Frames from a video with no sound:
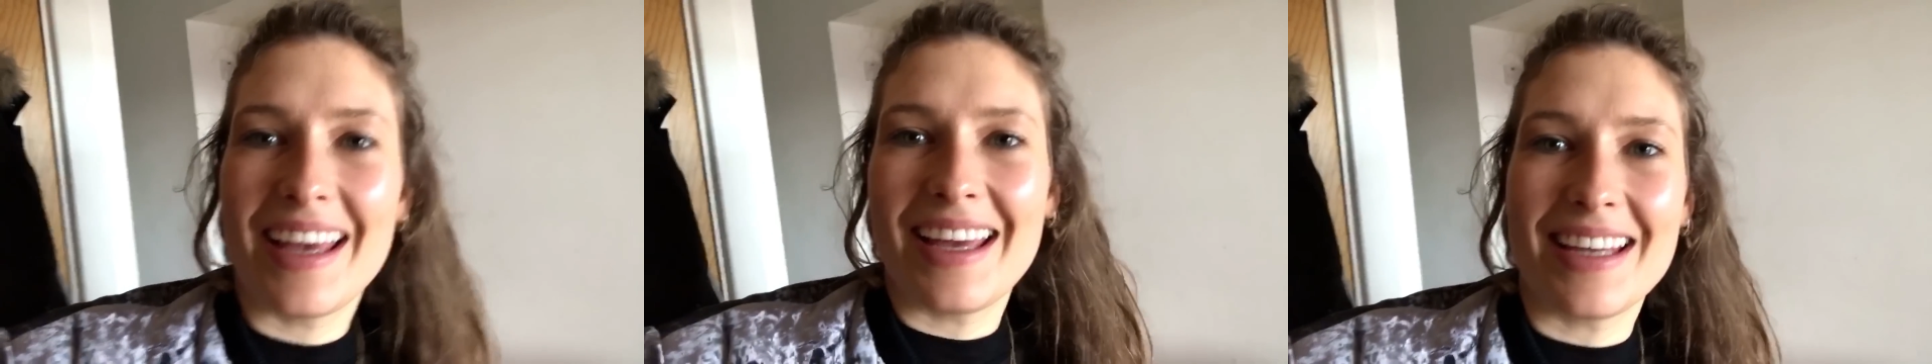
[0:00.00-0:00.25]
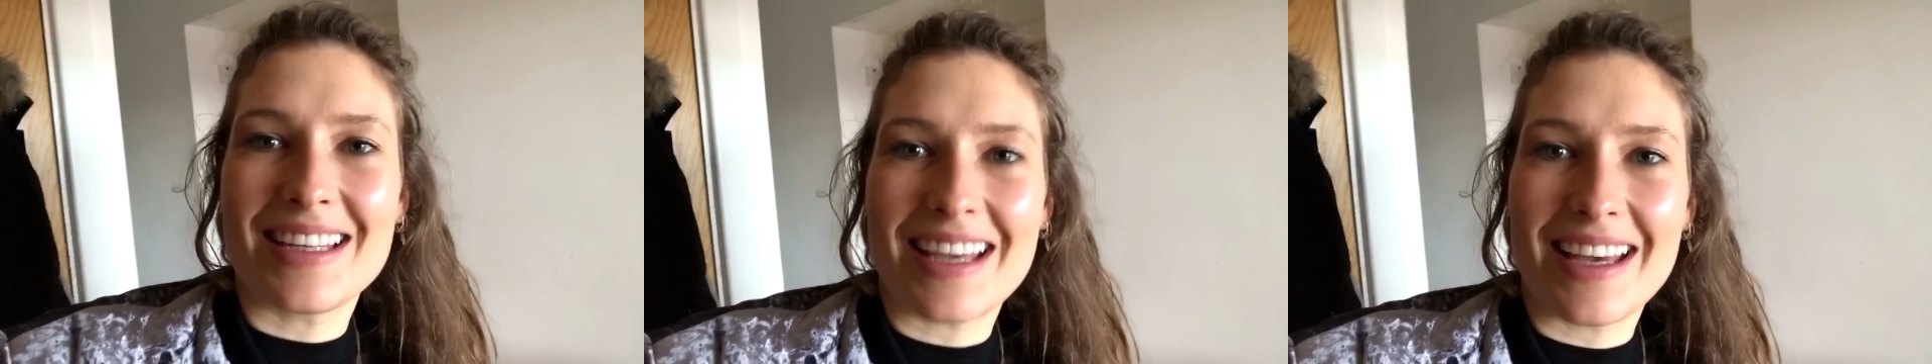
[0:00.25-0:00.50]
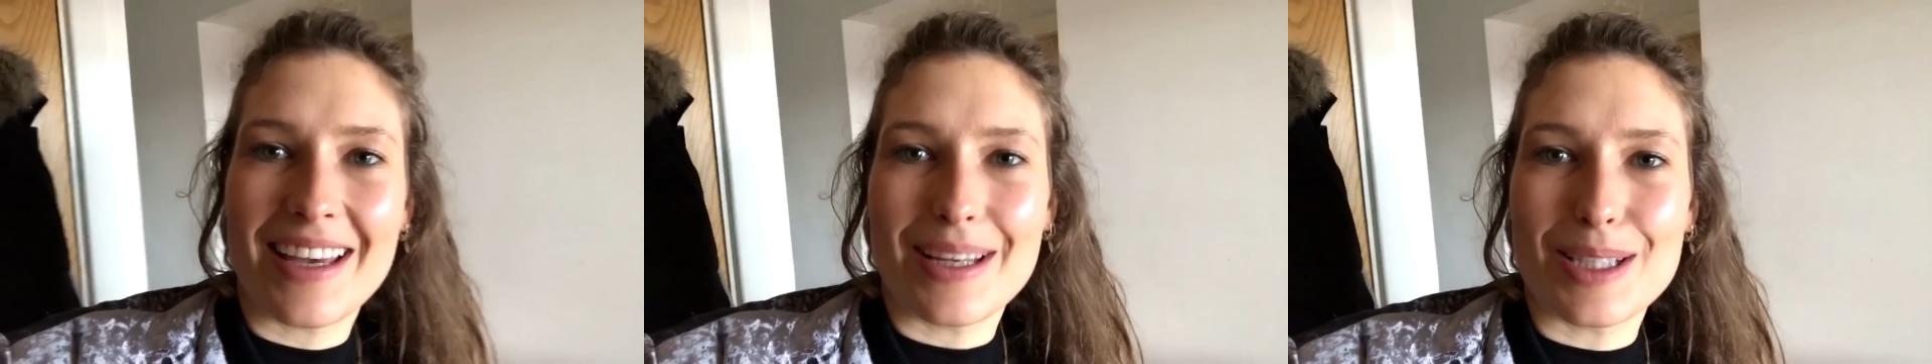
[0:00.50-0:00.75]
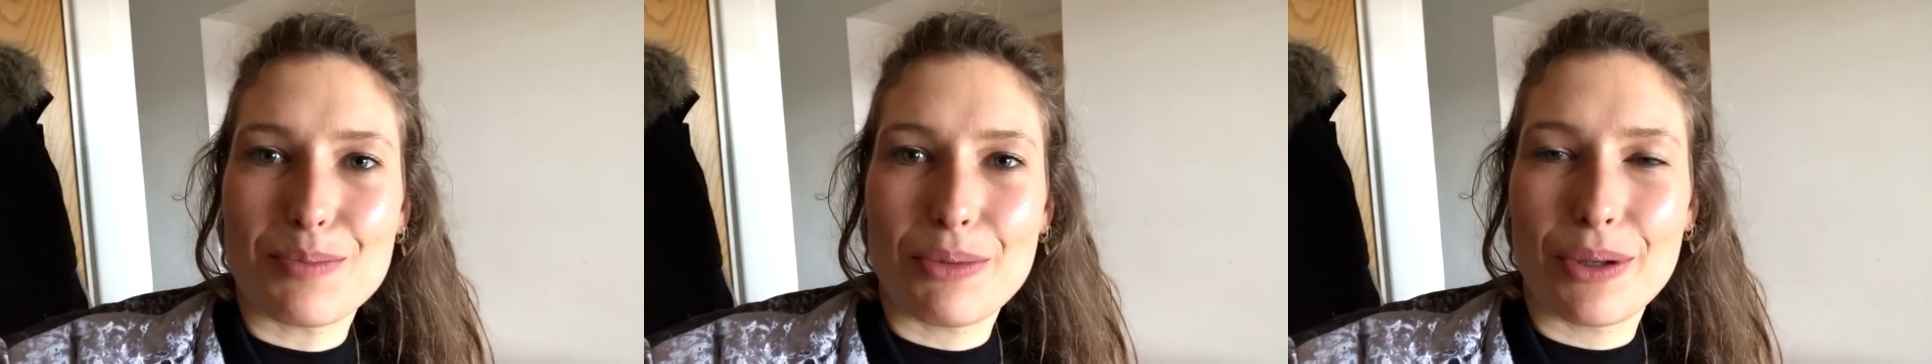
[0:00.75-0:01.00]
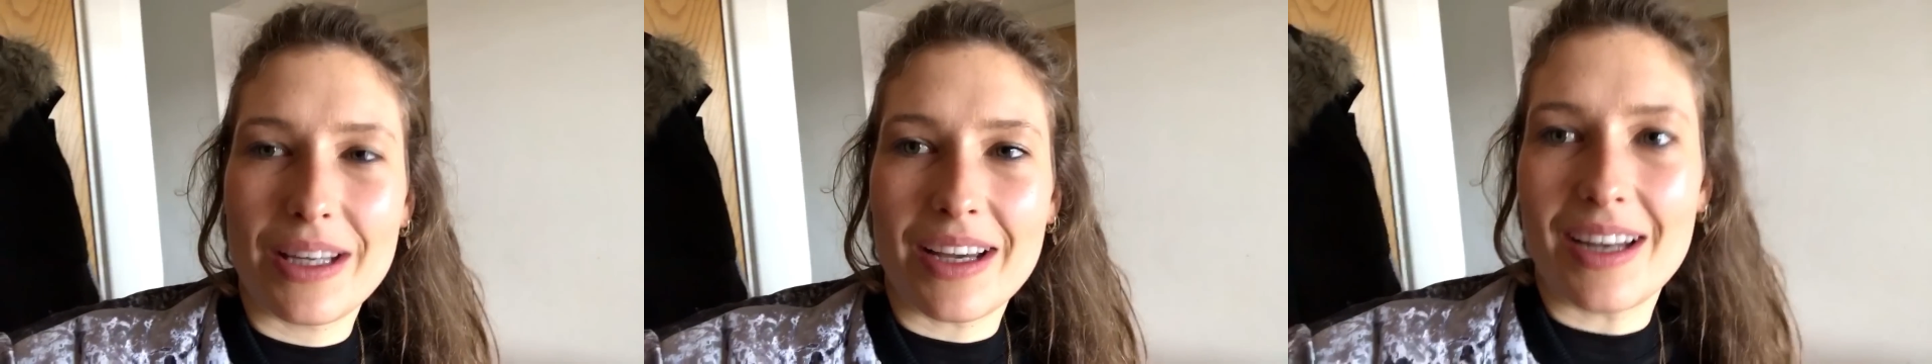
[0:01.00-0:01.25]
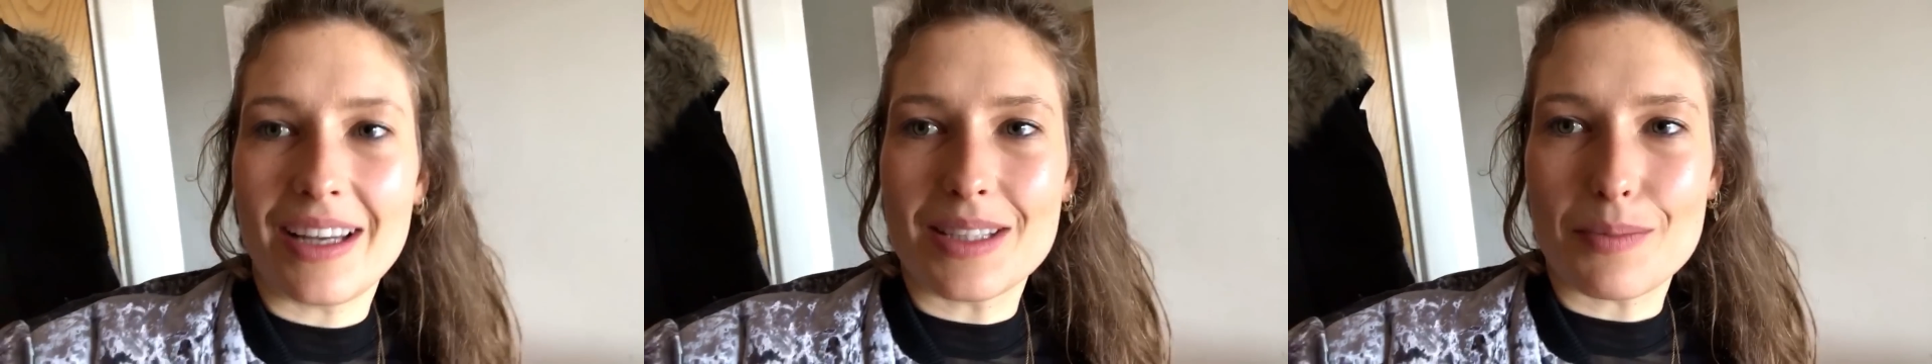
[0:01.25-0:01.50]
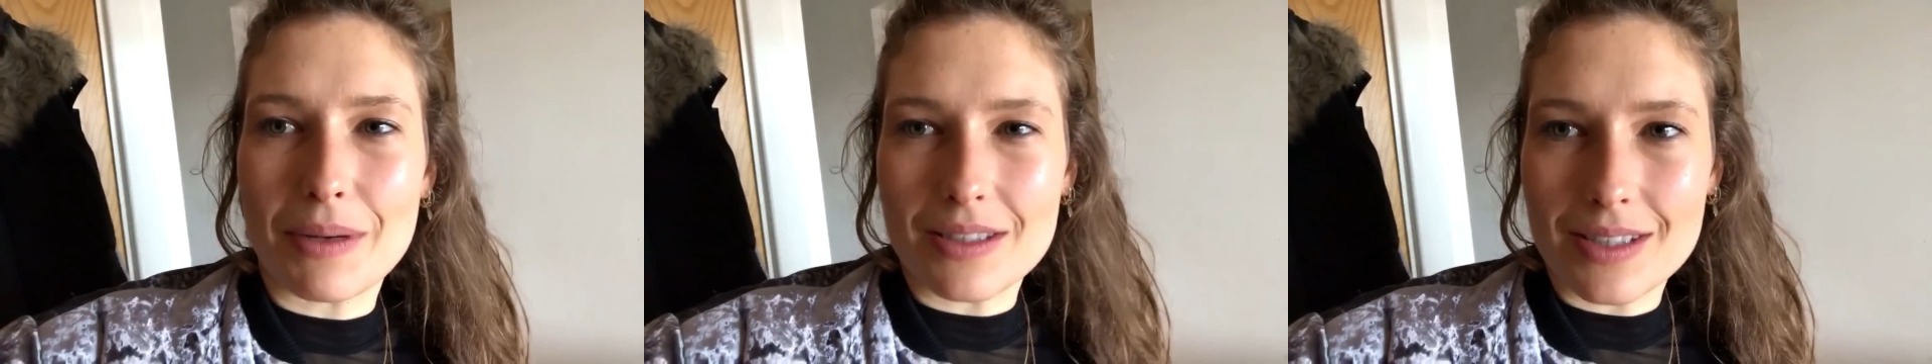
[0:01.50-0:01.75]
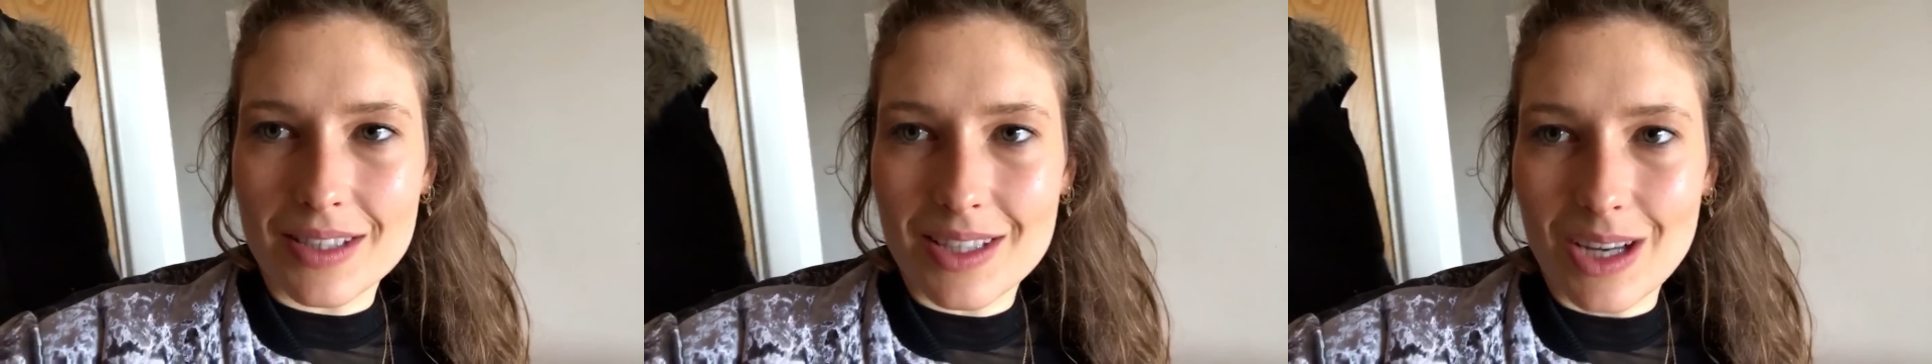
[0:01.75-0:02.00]
It is pretty early, it's
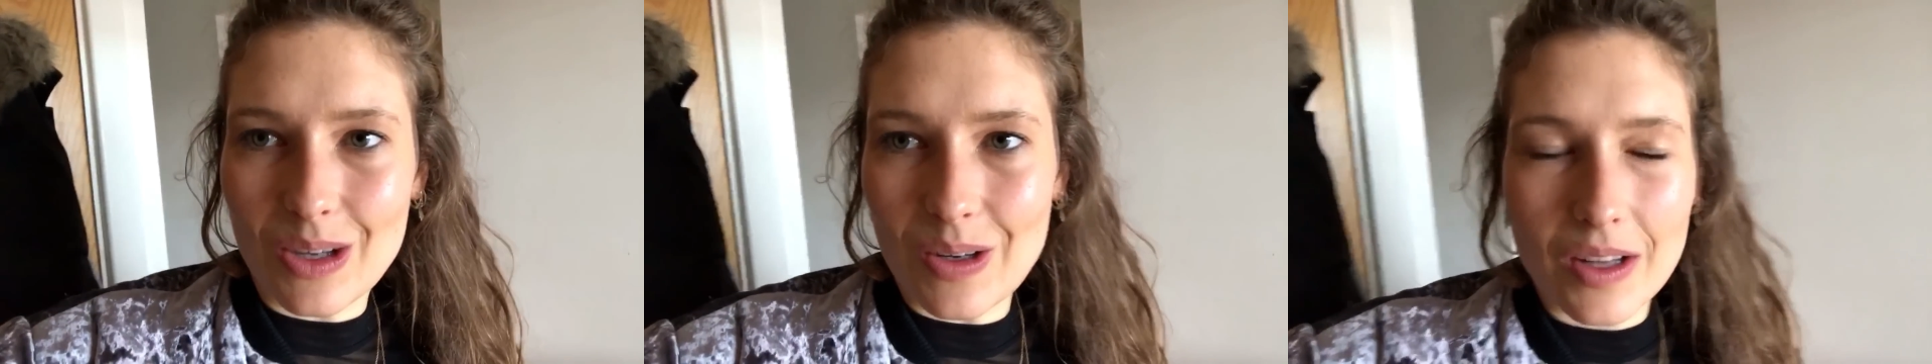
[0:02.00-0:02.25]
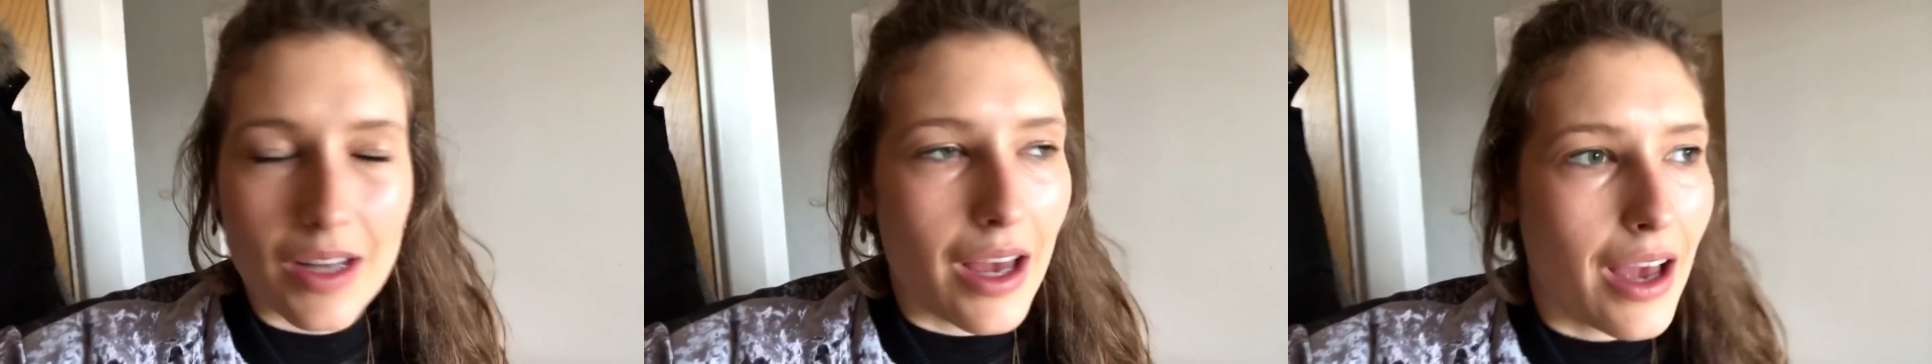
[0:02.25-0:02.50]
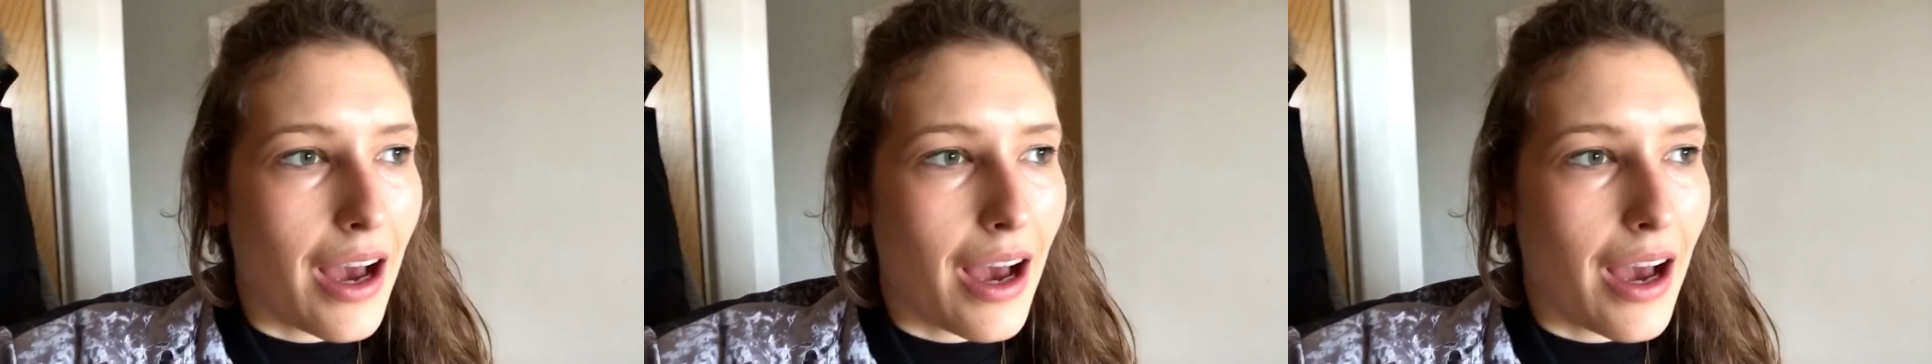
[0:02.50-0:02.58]
about 6 o'clock.